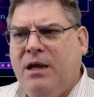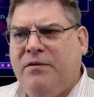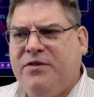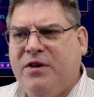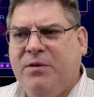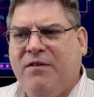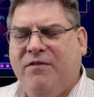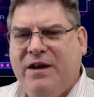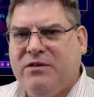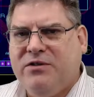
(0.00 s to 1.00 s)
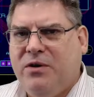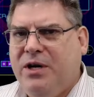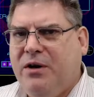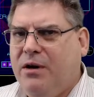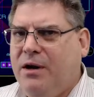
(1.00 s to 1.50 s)
If something fails on
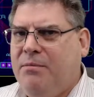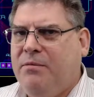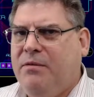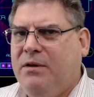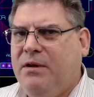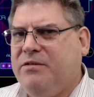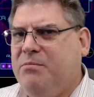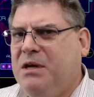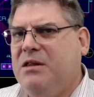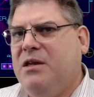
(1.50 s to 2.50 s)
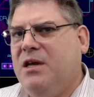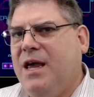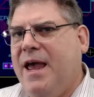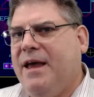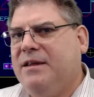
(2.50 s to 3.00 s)
here, it doesn't mean that you
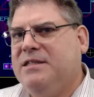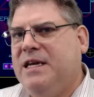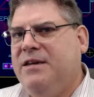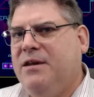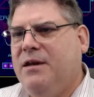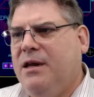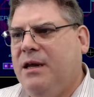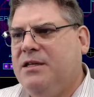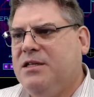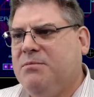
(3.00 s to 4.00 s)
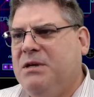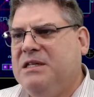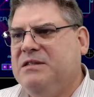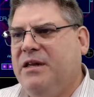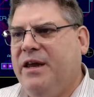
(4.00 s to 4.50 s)
can't send it. It just
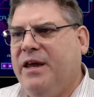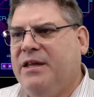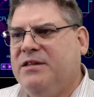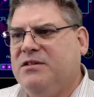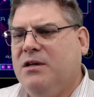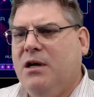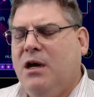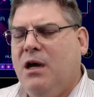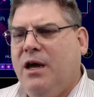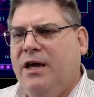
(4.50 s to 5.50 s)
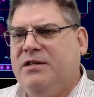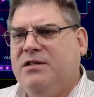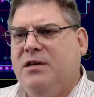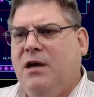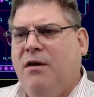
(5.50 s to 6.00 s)
means that it's
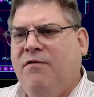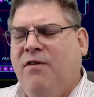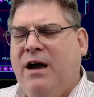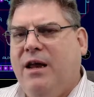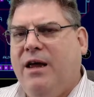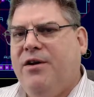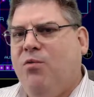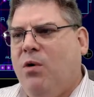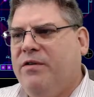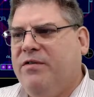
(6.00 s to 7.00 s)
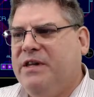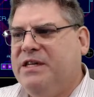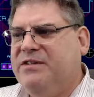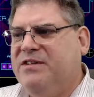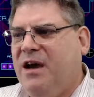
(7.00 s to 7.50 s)
violated one of the
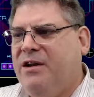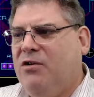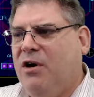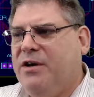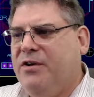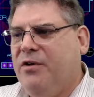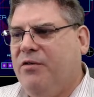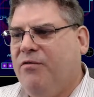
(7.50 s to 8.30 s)
design criteria.